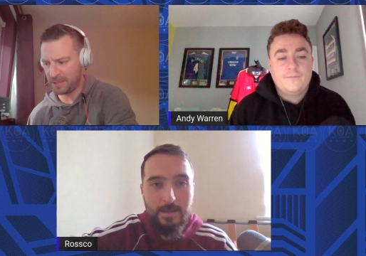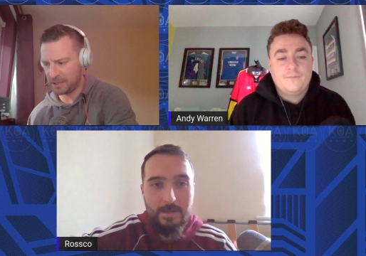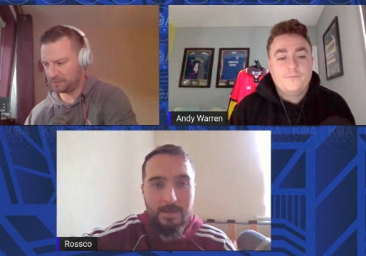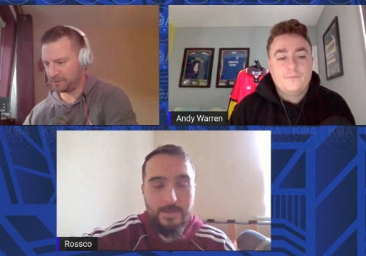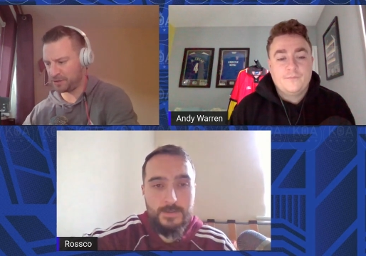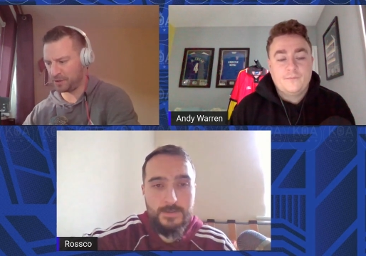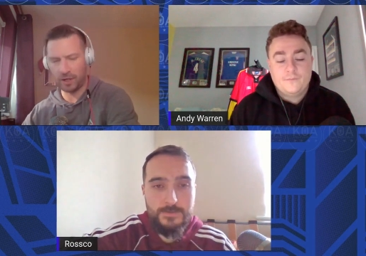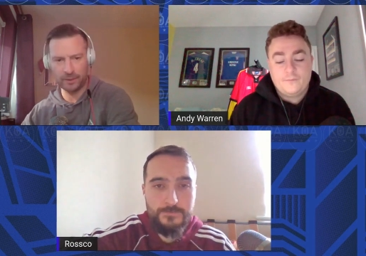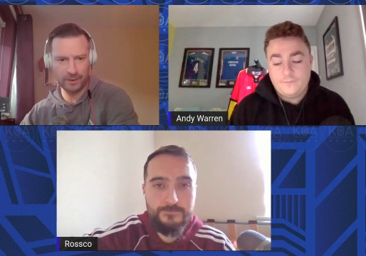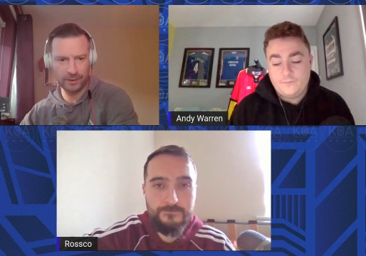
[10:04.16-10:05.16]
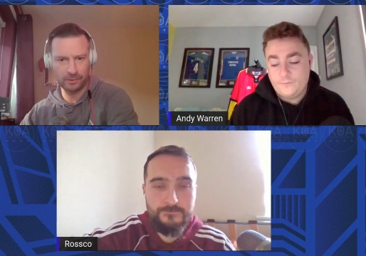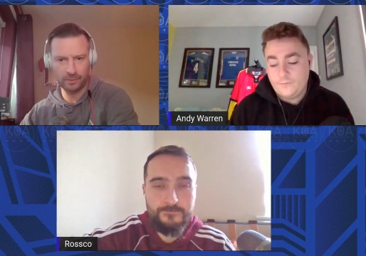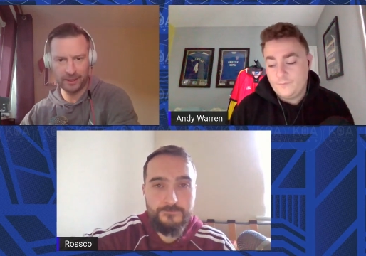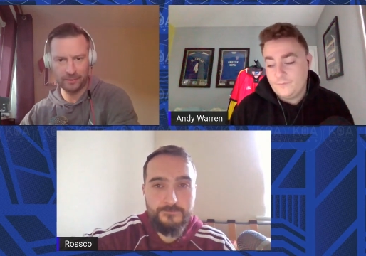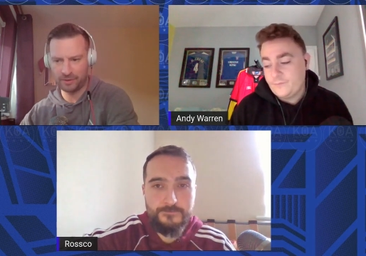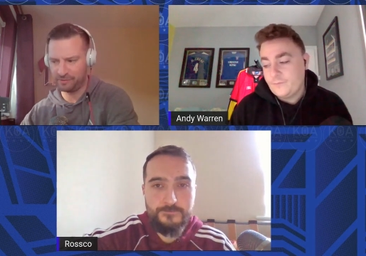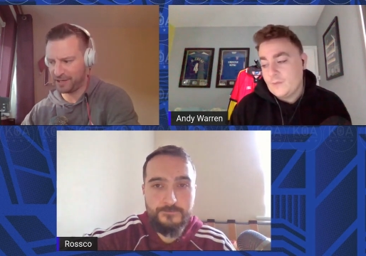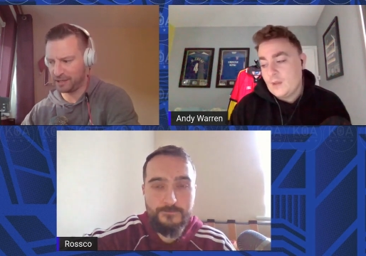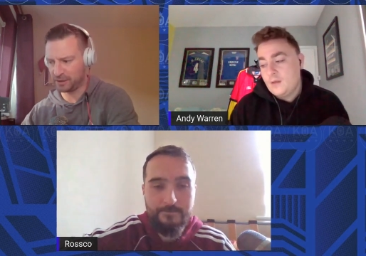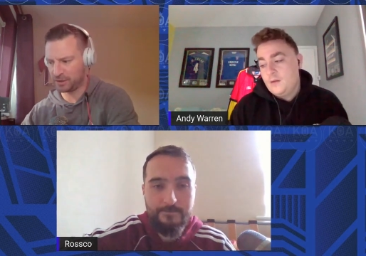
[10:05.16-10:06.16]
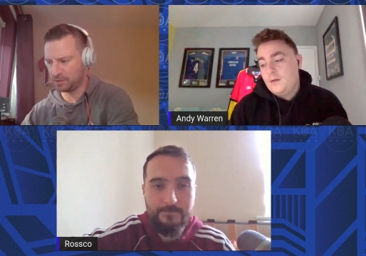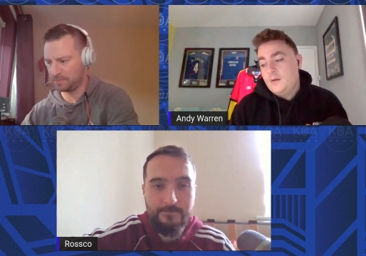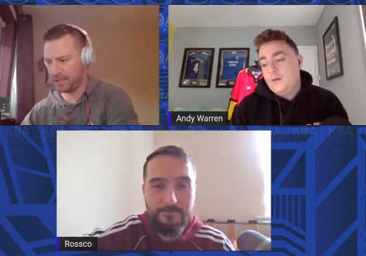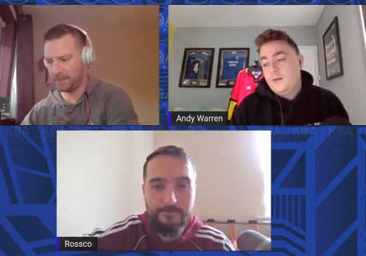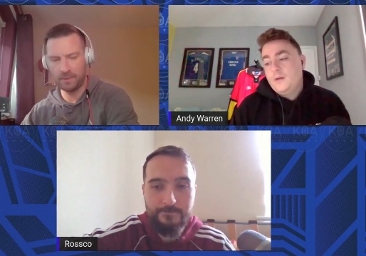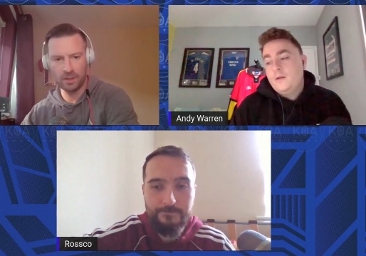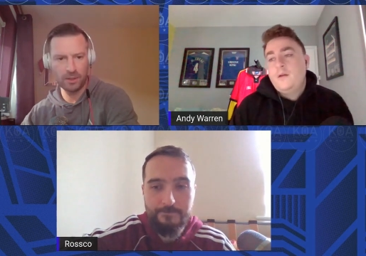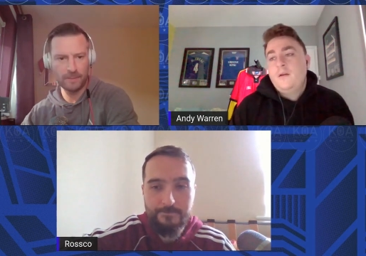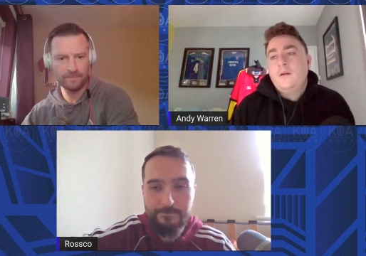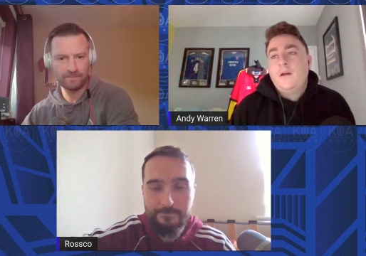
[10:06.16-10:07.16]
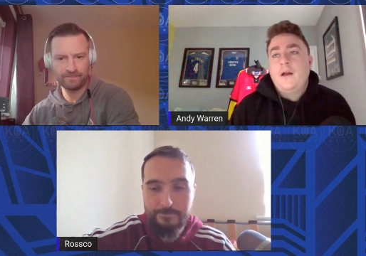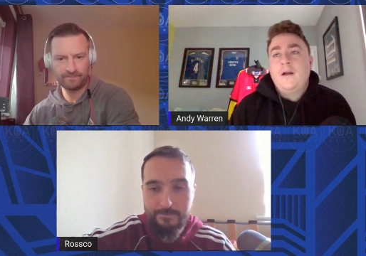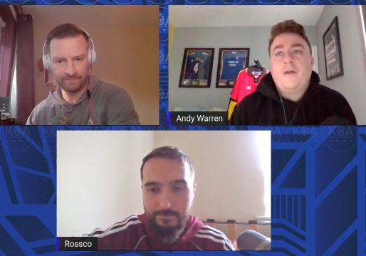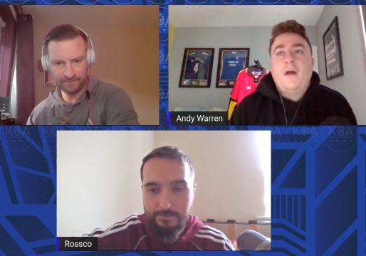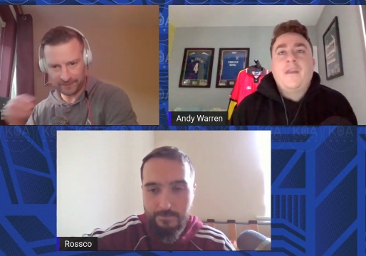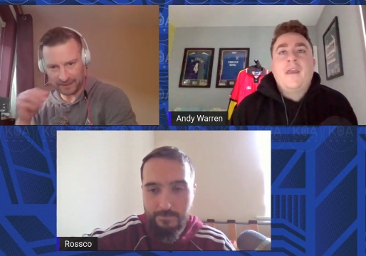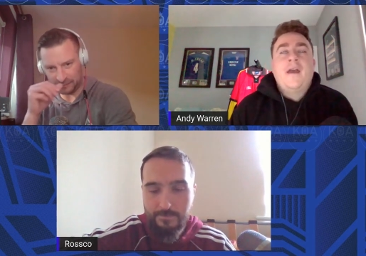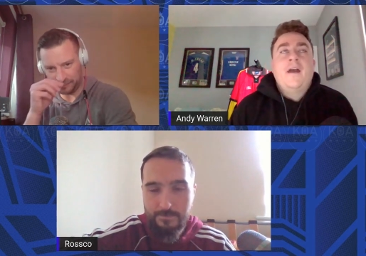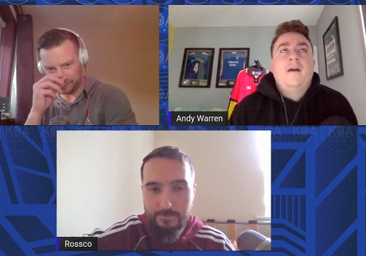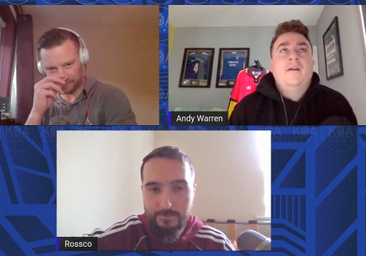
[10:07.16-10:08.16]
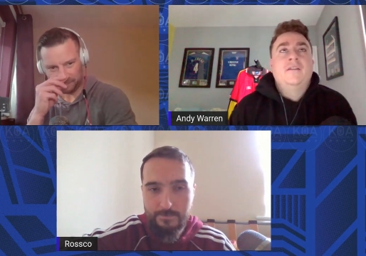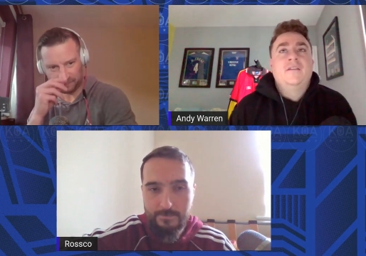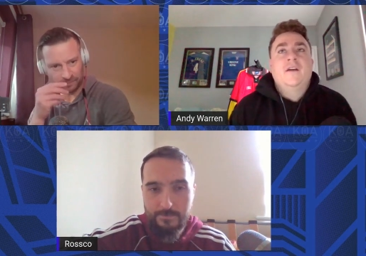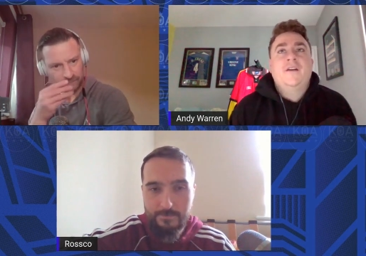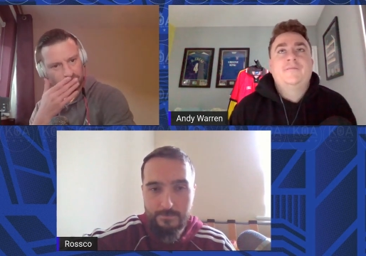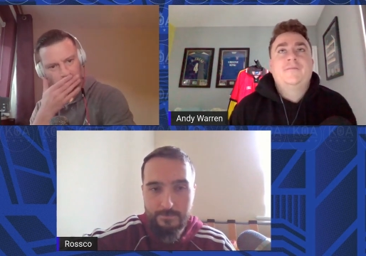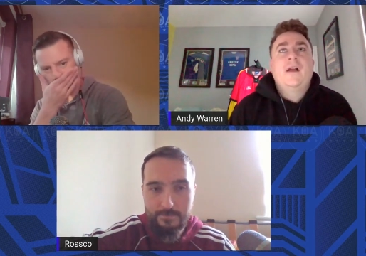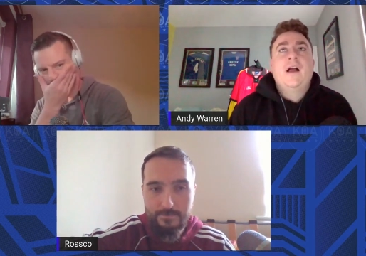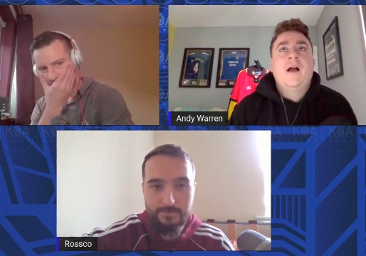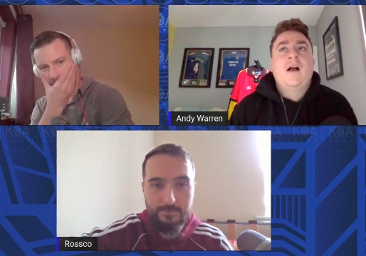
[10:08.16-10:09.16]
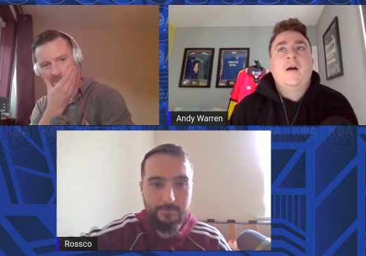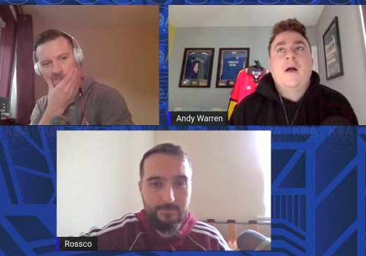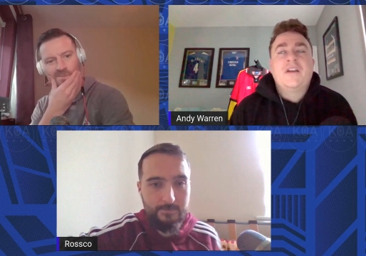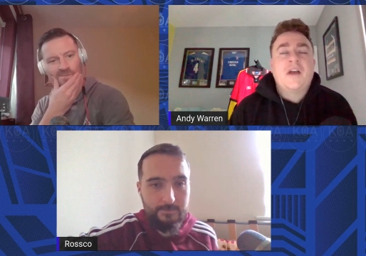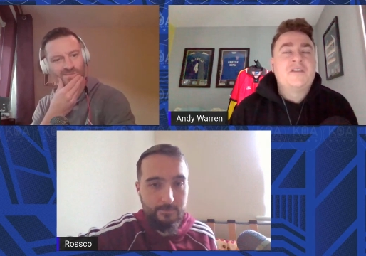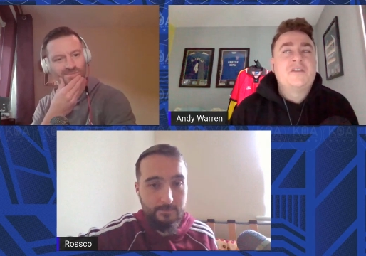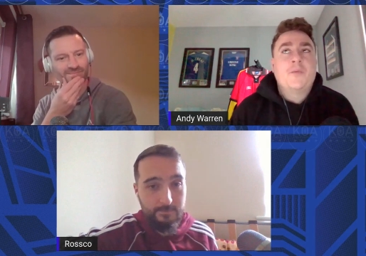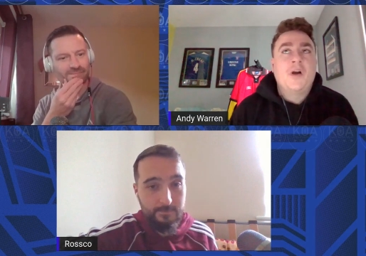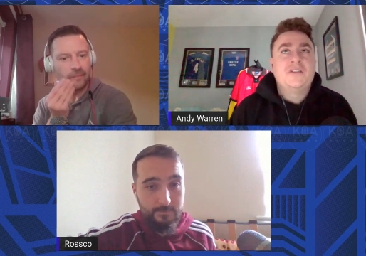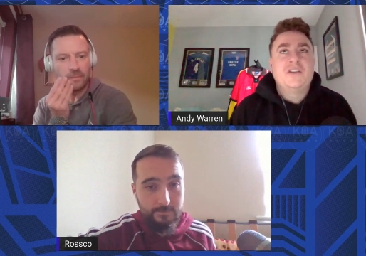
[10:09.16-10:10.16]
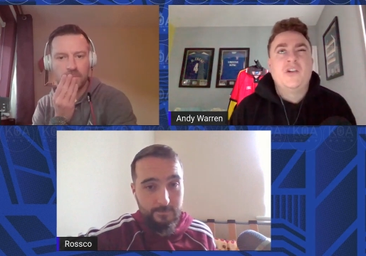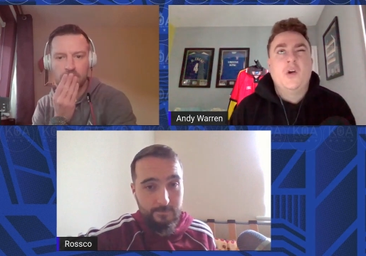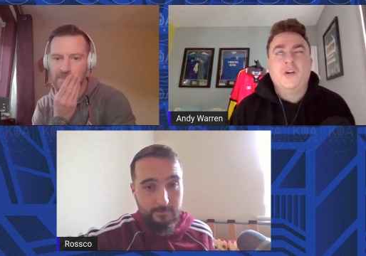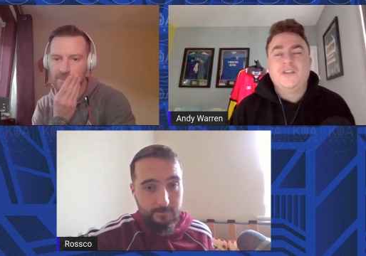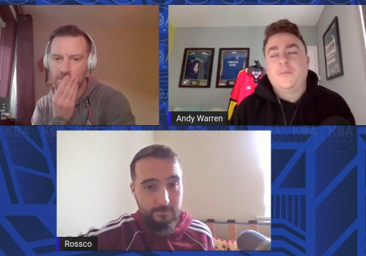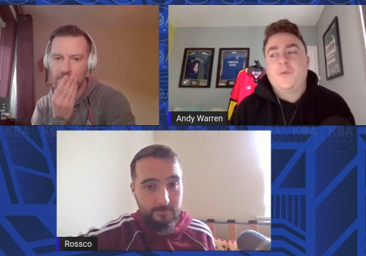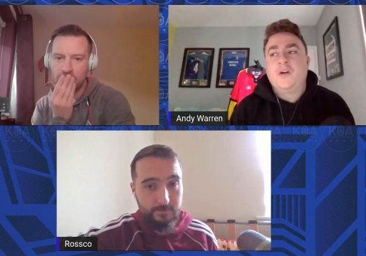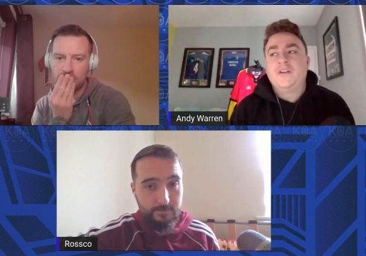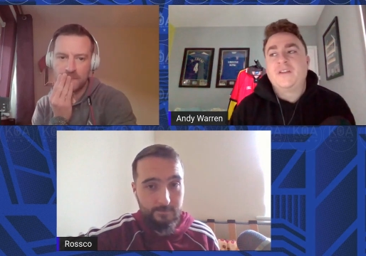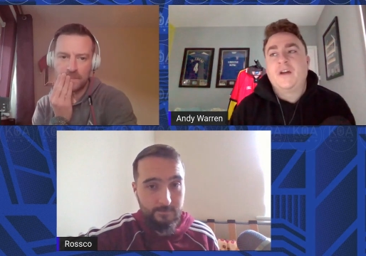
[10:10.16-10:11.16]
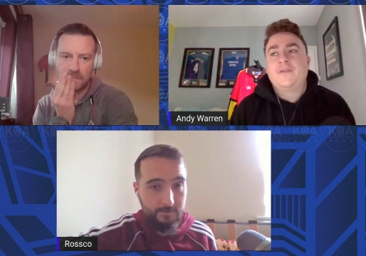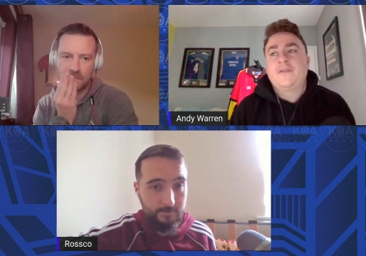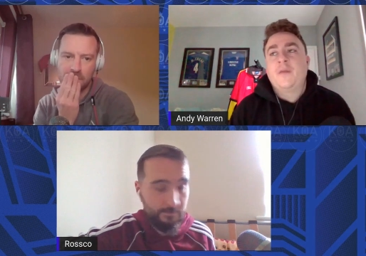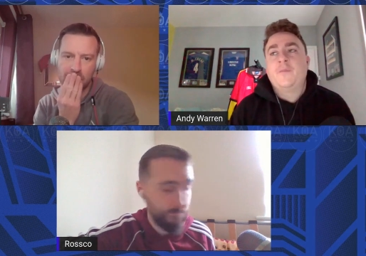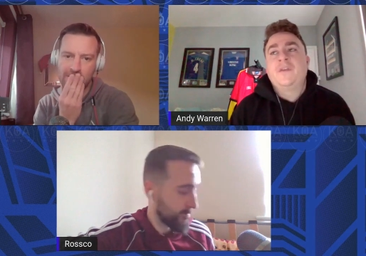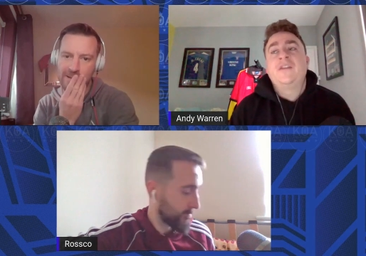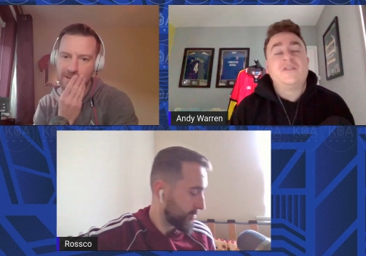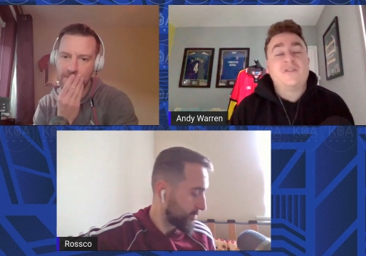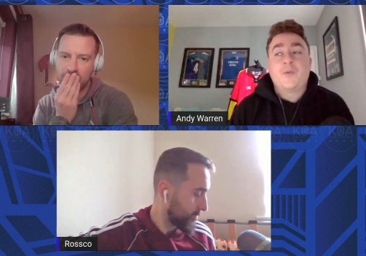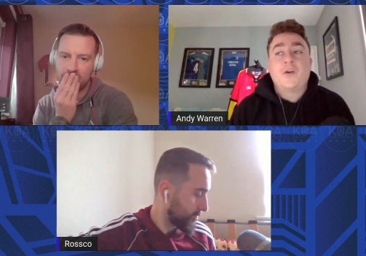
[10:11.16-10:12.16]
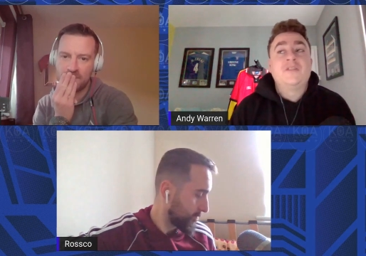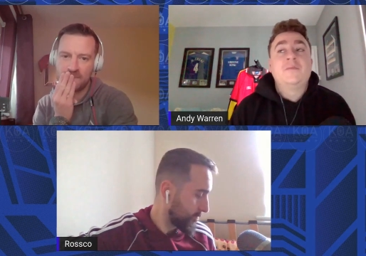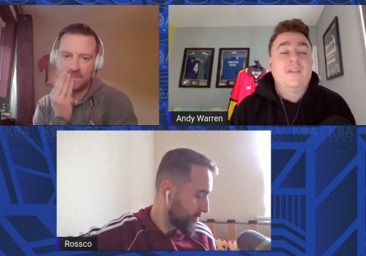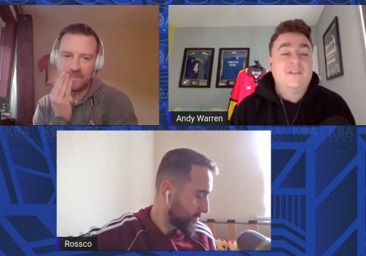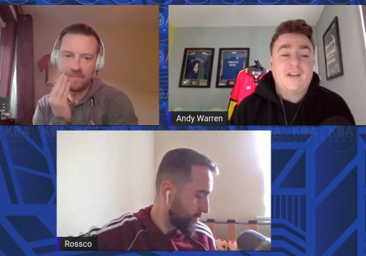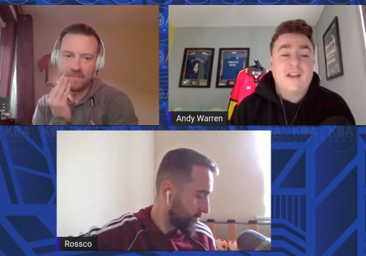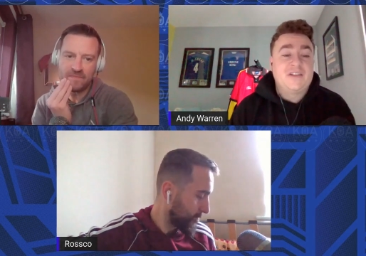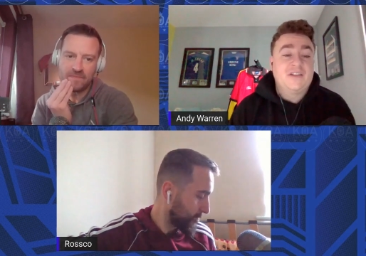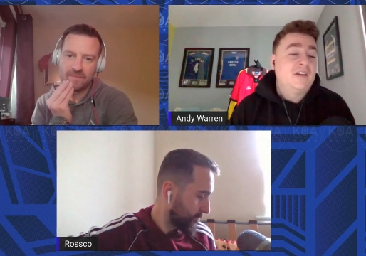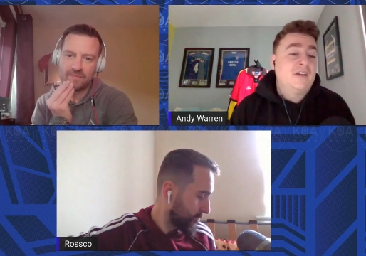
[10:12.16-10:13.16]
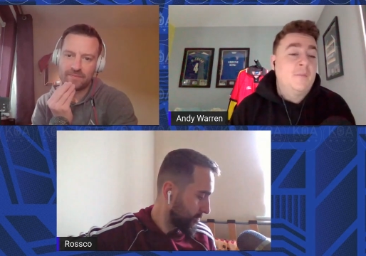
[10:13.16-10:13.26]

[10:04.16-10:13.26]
Speaker 1: make of the side when it was unveiled at 2 p.m?
Speaker 2: Yeah, a surprise and not a surprise. It didn't surprise me that Donacien didn't